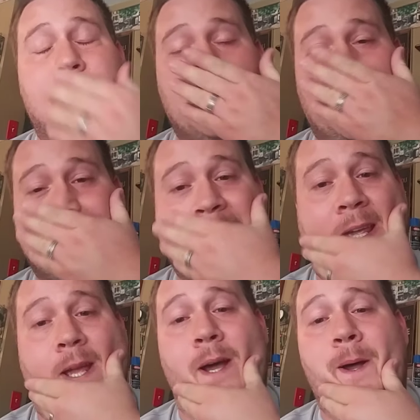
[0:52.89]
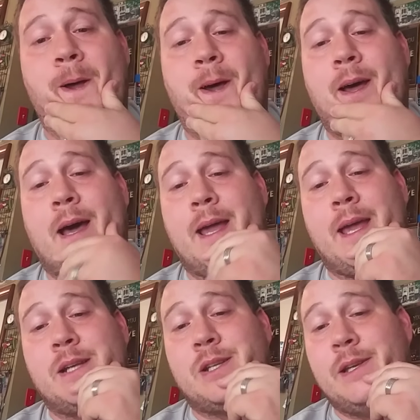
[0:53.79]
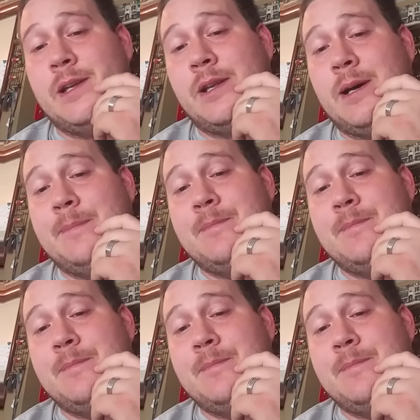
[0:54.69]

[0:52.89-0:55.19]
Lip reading: shall I say? I actually ended